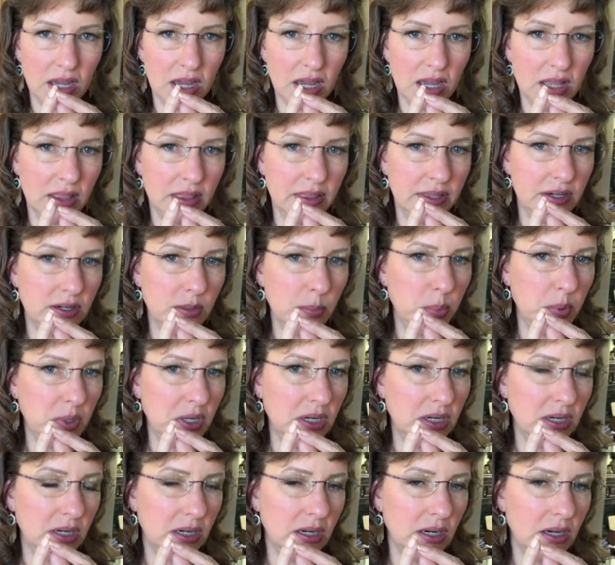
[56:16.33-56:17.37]
a little
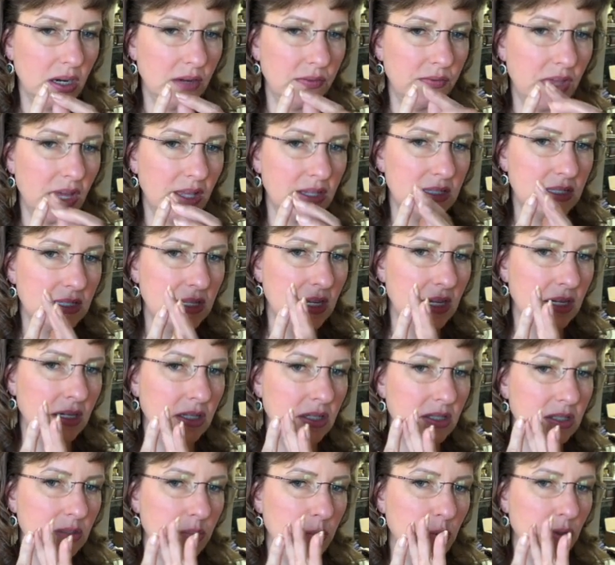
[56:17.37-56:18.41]
bit of that skin
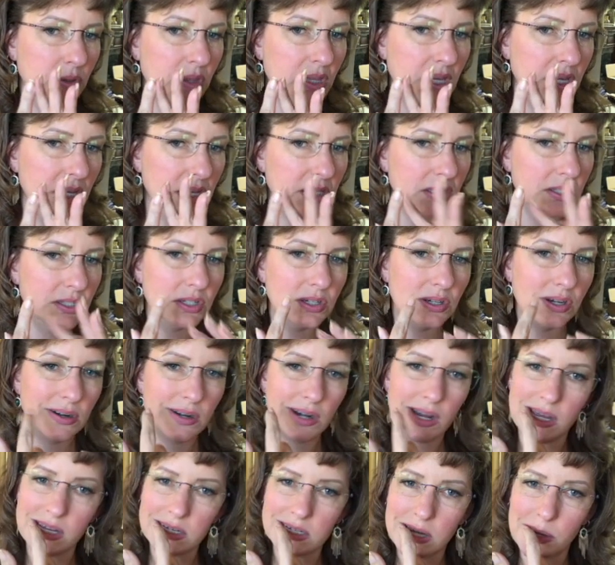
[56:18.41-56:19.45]
and smoothing it so you're
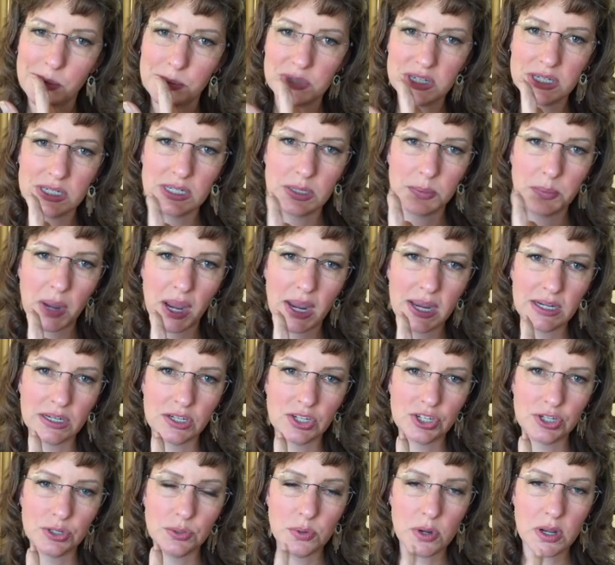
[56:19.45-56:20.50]
not tempted to bite
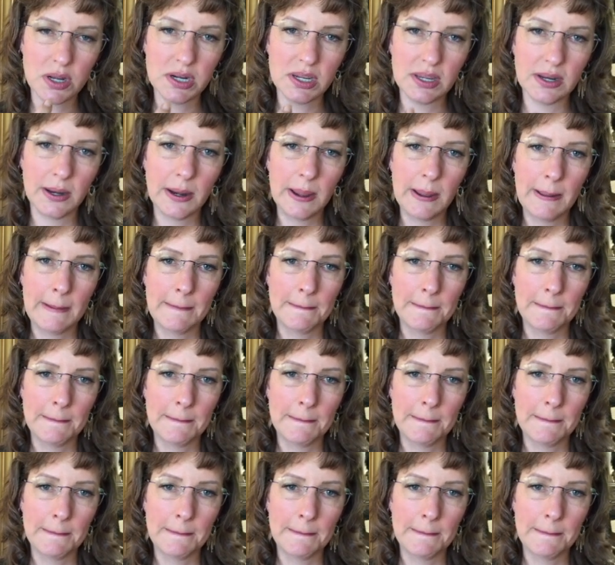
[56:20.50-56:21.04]
and chew on it,